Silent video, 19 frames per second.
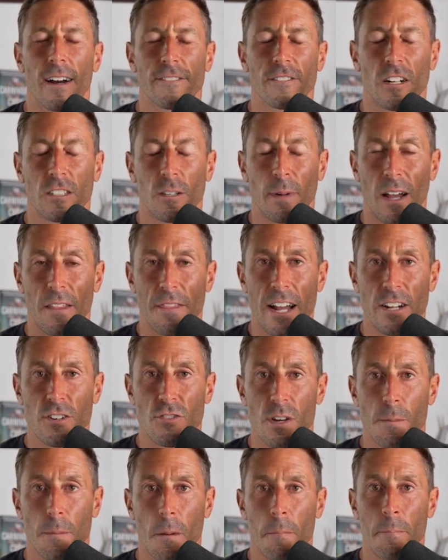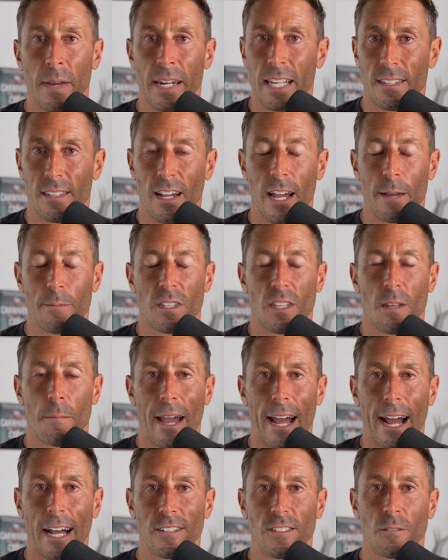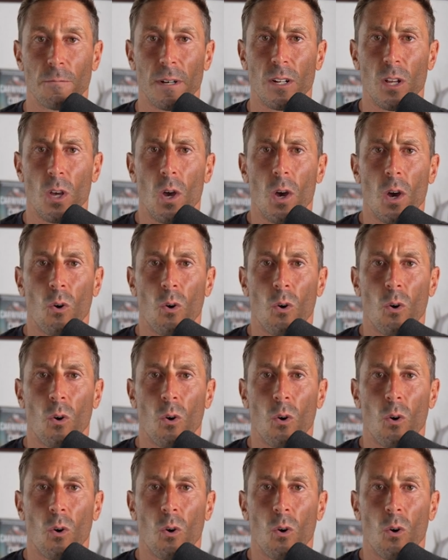Talked about that trip many times in the past, but